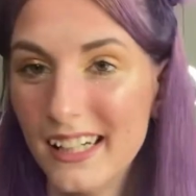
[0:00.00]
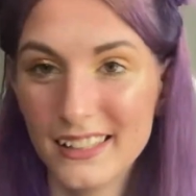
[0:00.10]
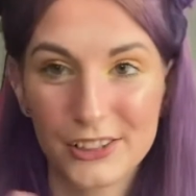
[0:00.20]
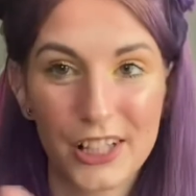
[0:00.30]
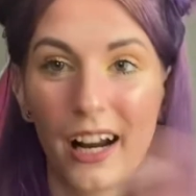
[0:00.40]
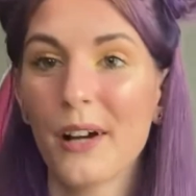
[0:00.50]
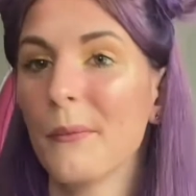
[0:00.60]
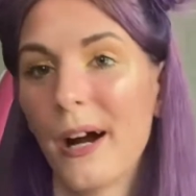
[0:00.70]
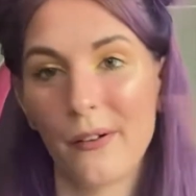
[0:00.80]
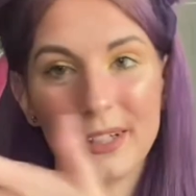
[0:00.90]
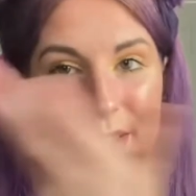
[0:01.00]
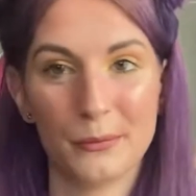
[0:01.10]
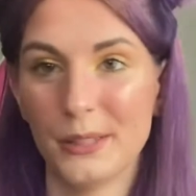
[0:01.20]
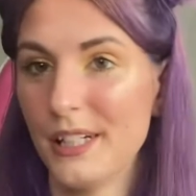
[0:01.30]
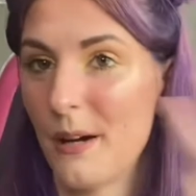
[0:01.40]
check them out. It'll
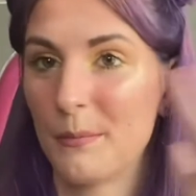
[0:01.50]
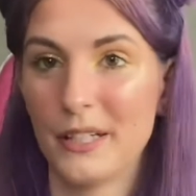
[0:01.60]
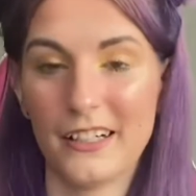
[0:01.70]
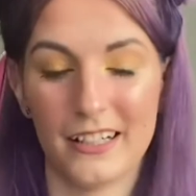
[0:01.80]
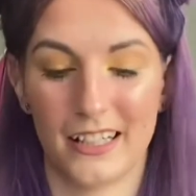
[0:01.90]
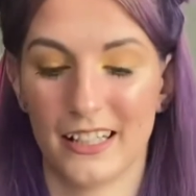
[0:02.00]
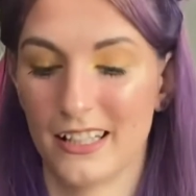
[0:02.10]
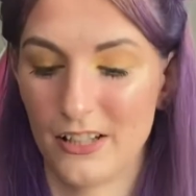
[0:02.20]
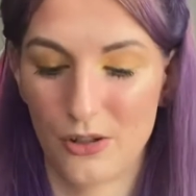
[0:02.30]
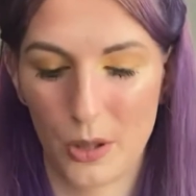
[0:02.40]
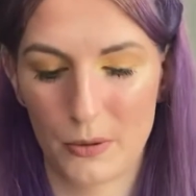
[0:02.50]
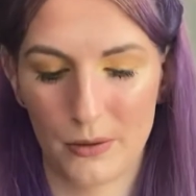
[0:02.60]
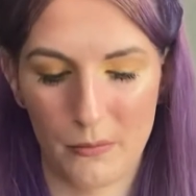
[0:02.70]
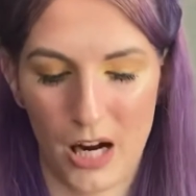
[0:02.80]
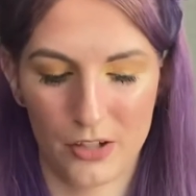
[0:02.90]
be up here and in the
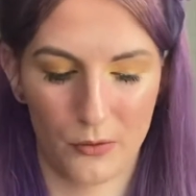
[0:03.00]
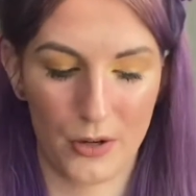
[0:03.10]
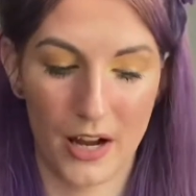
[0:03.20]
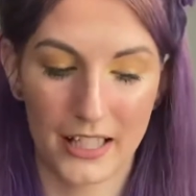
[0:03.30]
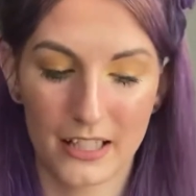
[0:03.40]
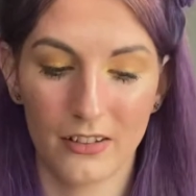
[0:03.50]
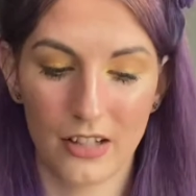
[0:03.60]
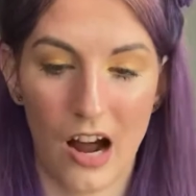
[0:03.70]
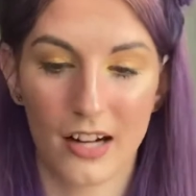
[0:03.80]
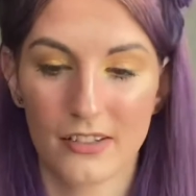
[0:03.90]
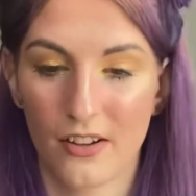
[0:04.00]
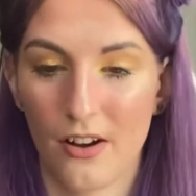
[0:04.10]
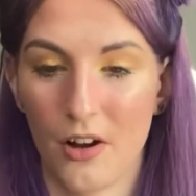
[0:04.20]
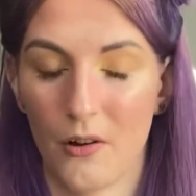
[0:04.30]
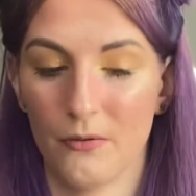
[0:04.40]
description box for you. I did a lot
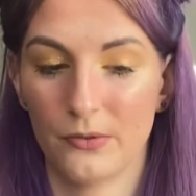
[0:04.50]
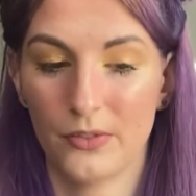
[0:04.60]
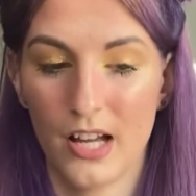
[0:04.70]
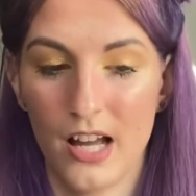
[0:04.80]
of